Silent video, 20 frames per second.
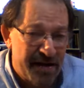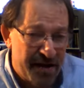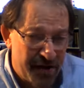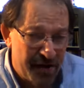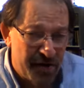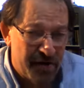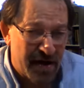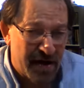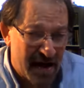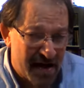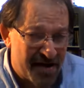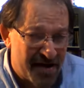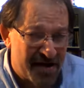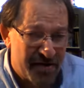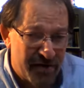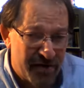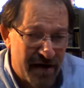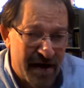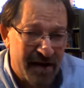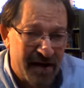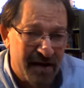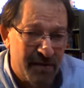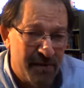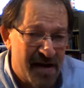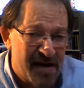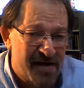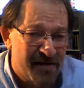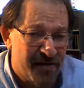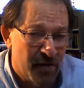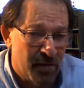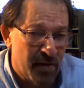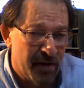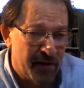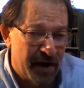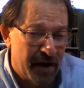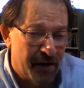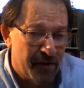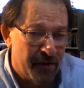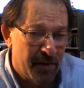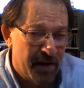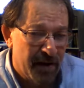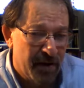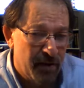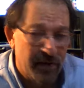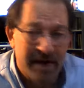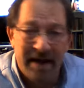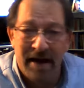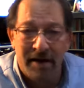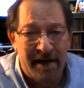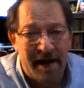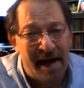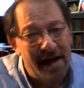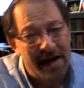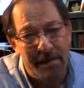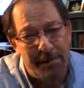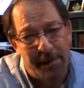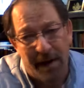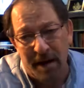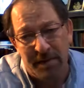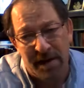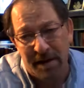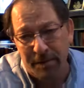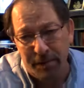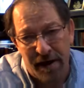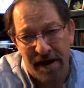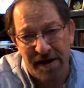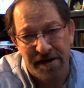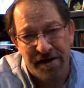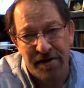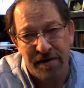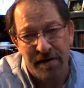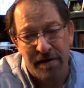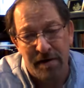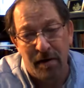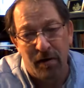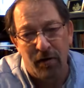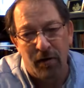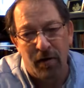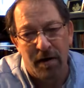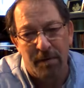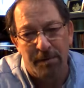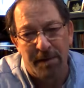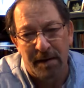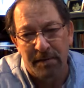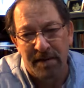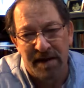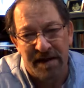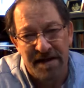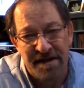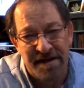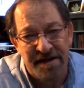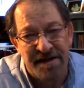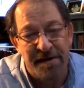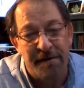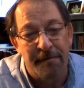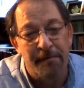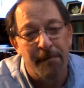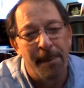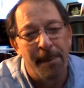to concentrate on the best form of government without any public pressure or public concern.